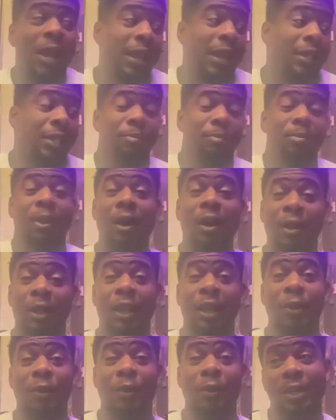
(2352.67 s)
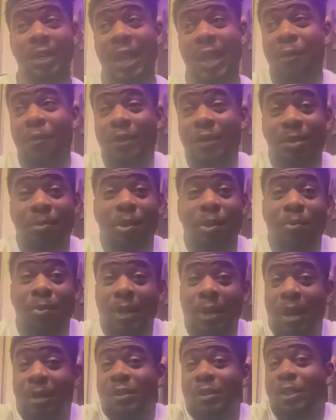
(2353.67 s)
At the blog era, they was the people
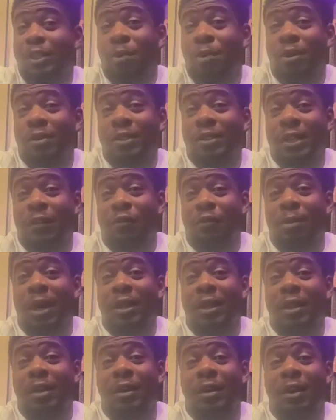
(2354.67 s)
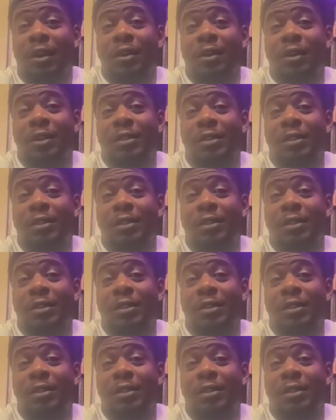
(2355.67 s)
that was exposing everybody to artists.